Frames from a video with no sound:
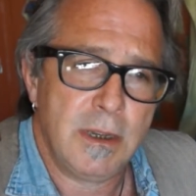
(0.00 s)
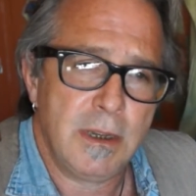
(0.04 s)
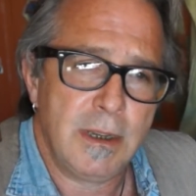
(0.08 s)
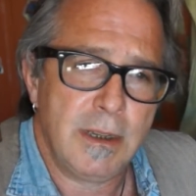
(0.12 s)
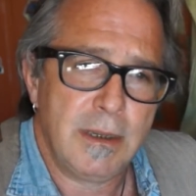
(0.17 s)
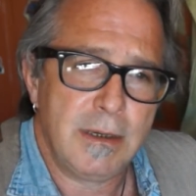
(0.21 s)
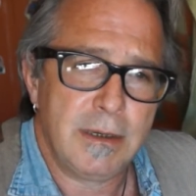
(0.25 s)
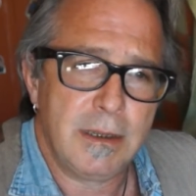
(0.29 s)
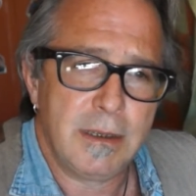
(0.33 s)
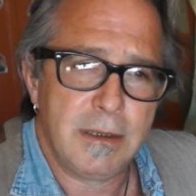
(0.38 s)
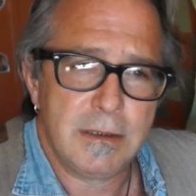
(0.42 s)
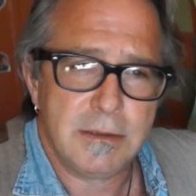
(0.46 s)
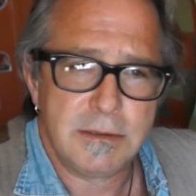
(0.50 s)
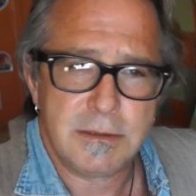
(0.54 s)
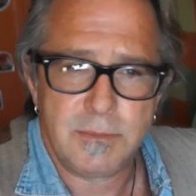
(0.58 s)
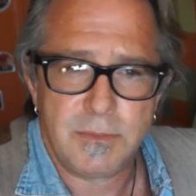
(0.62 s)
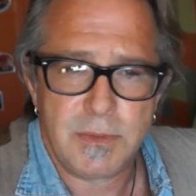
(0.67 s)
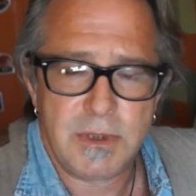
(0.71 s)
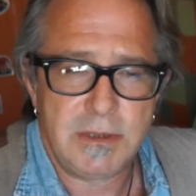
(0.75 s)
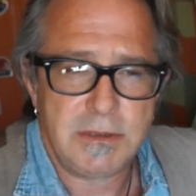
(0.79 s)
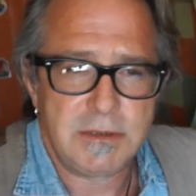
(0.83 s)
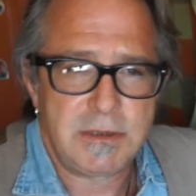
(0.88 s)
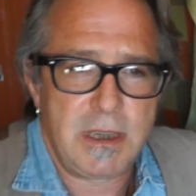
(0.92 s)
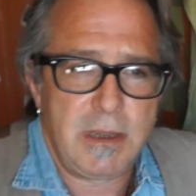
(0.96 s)
and some
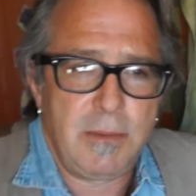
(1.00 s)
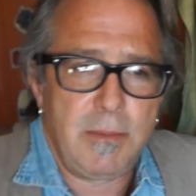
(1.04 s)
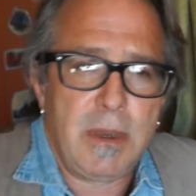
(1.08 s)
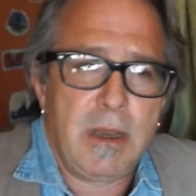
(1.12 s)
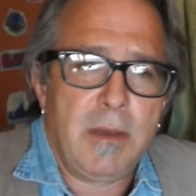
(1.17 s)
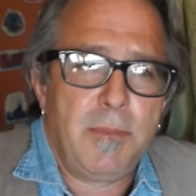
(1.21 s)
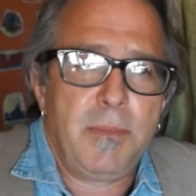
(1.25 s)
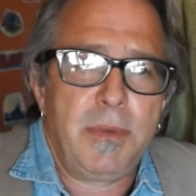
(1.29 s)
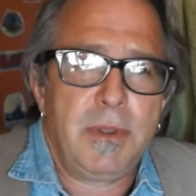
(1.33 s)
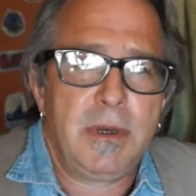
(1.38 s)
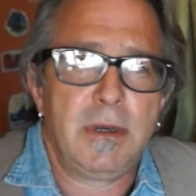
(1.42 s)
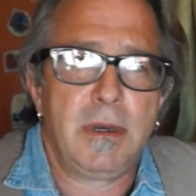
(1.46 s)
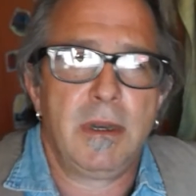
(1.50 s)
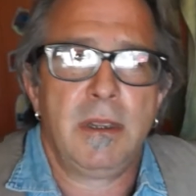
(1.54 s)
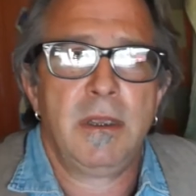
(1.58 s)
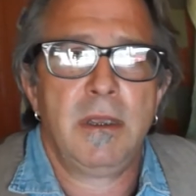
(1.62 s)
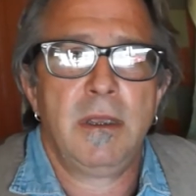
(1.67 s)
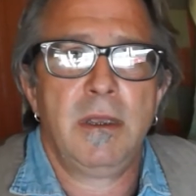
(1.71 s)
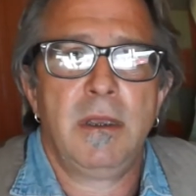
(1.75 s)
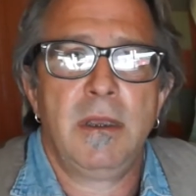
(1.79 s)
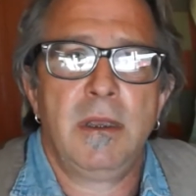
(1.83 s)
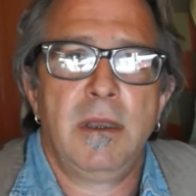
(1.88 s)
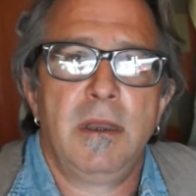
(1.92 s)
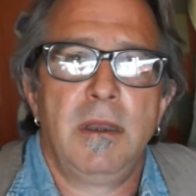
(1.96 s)
things came up, and
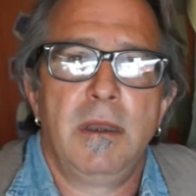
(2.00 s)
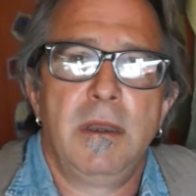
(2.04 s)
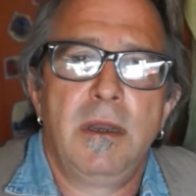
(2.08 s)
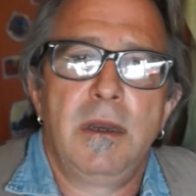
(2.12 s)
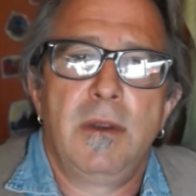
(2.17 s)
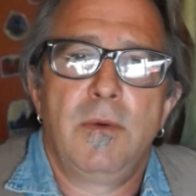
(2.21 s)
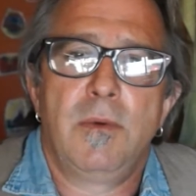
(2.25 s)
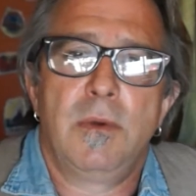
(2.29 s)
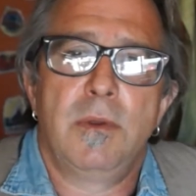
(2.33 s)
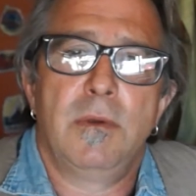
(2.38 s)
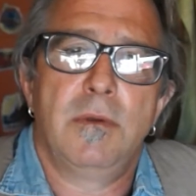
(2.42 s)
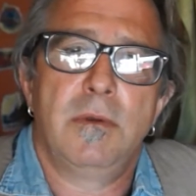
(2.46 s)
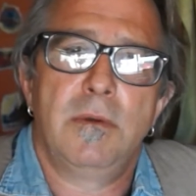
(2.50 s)
I